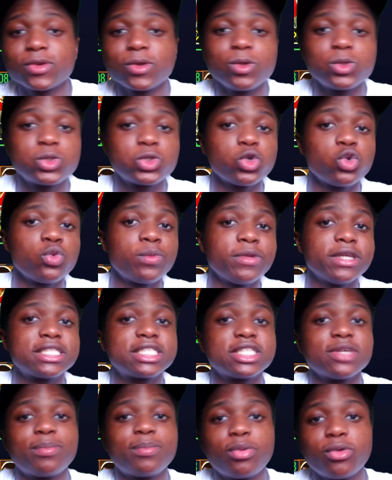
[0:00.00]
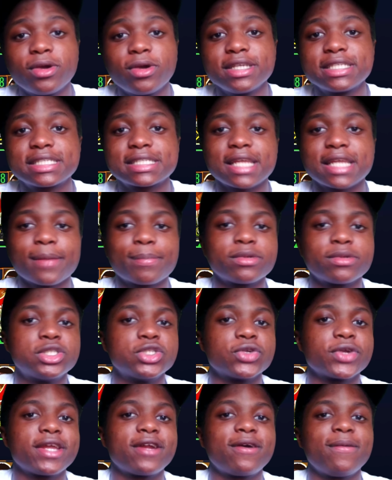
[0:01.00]
YouTube, it's your boy Sniper
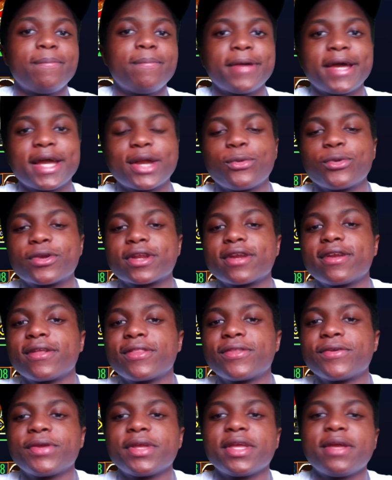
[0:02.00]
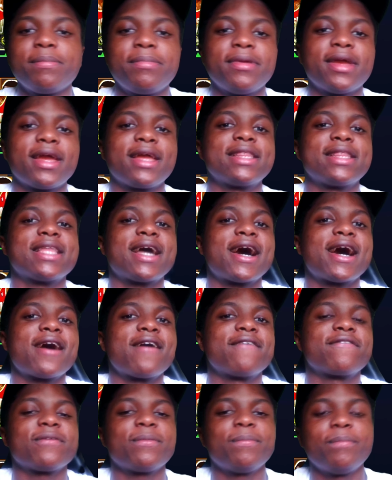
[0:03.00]
Drano back with another NBA
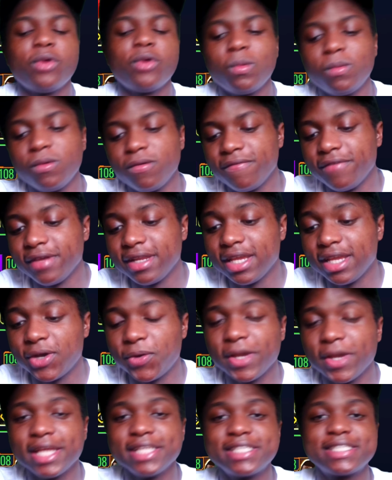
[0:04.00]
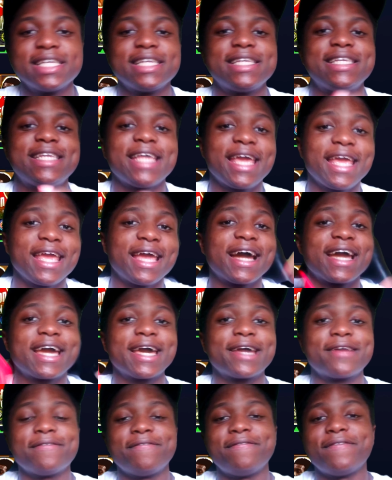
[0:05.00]
Live mobile video and today I
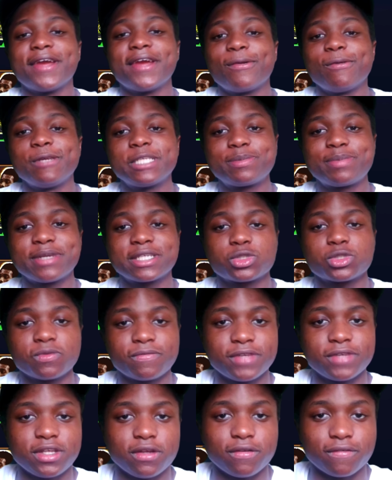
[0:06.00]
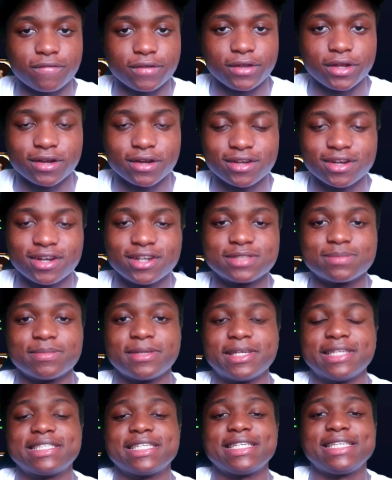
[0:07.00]
got a very special video for y'all guys
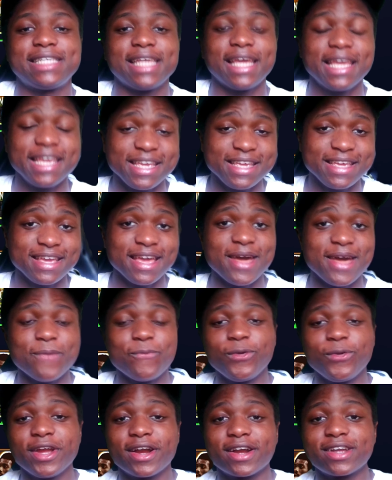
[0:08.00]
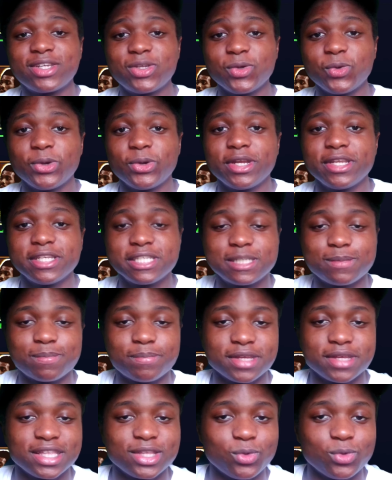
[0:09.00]
man. Today we are doing the
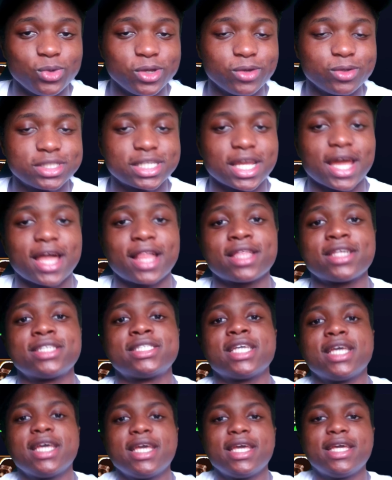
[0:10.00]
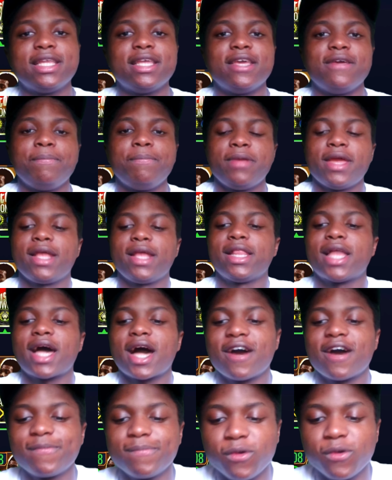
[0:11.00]
spin the wheel challenge in NBA
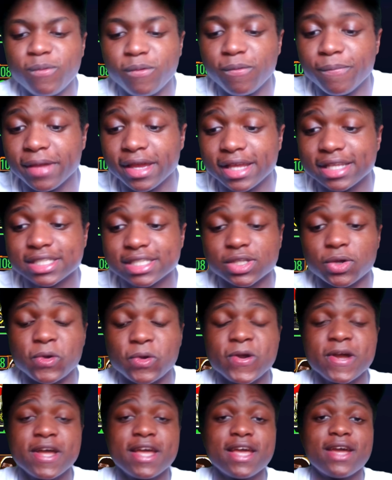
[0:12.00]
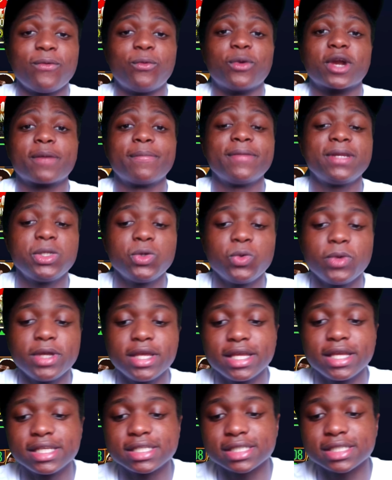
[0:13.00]
Live mobile man. So what I'm gonna do
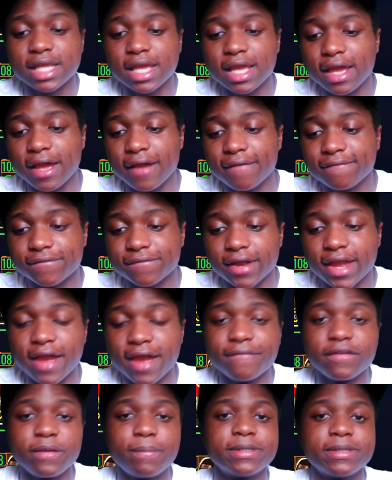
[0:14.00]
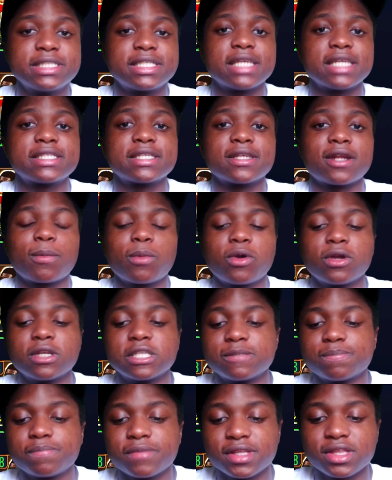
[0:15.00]
is for every position I'm gonna
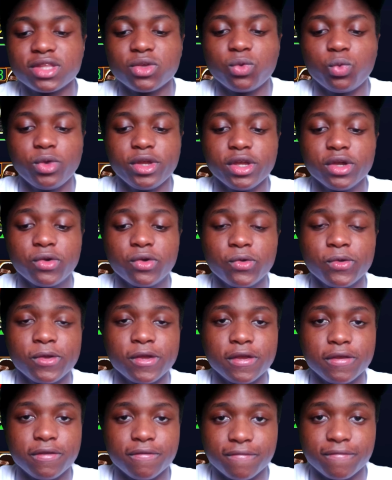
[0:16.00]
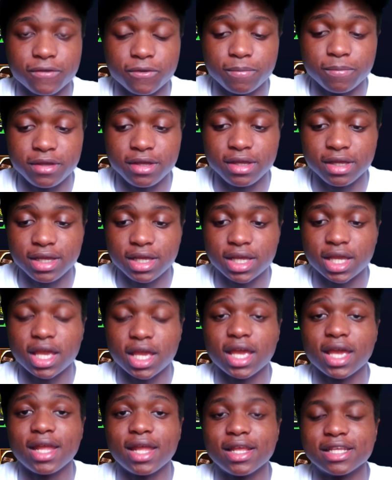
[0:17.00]
spin the wheel, you feel me?
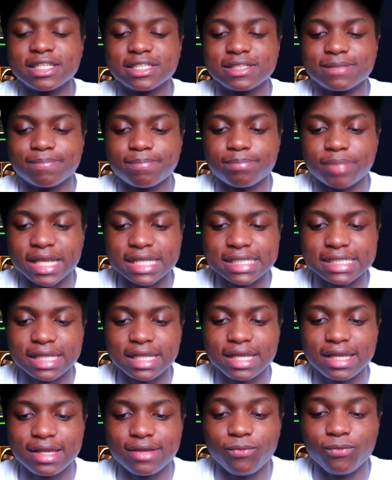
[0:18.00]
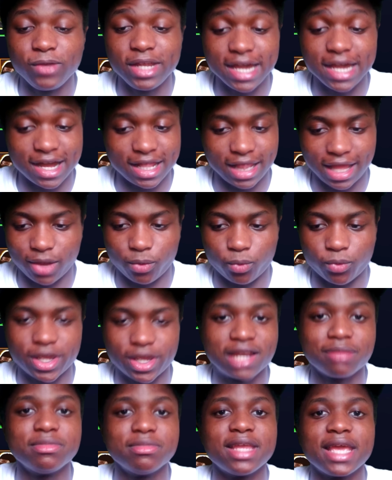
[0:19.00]
And it's basically we got like
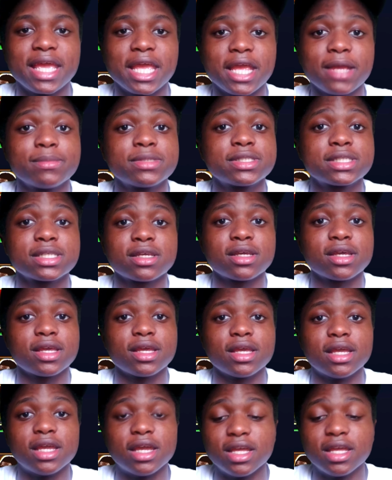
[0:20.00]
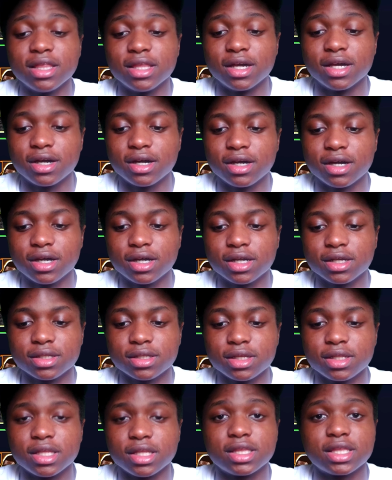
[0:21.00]
random names in the uh
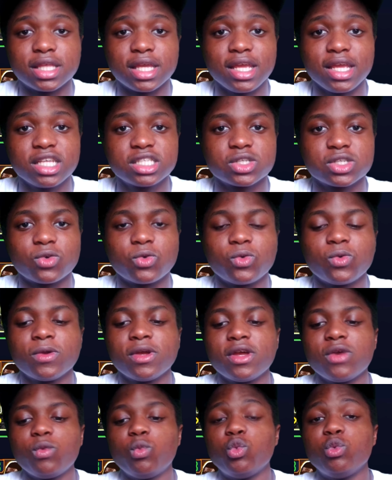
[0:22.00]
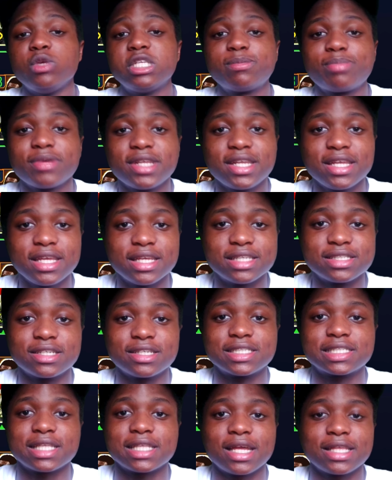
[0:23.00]
in the thing so when we spin it it's
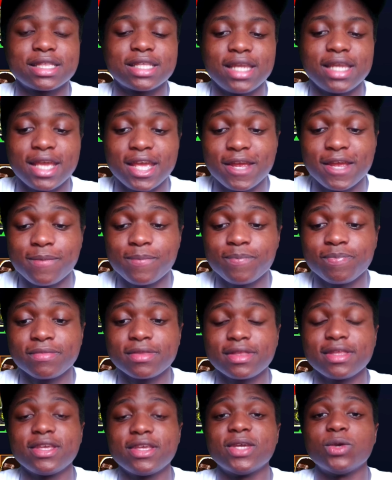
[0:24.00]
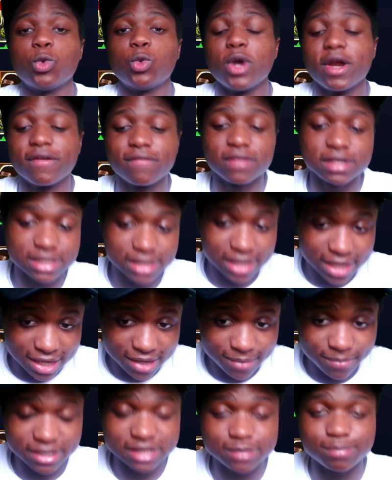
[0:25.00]
gonna select the name and whoever's
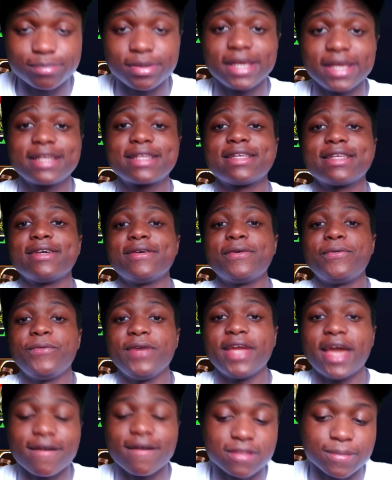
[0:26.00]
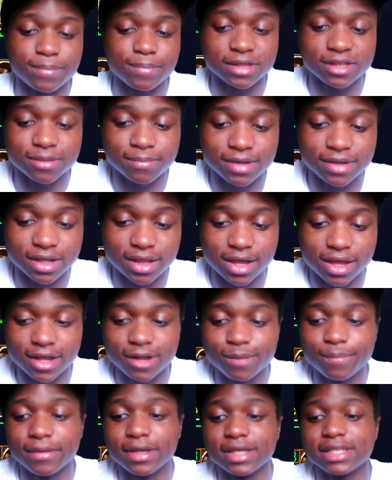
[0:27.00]
name is picked we have to put them in the
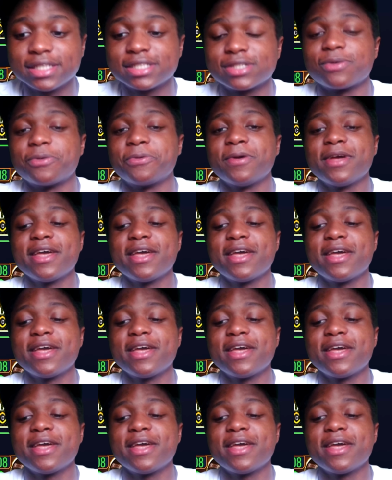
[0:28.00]
lineup man so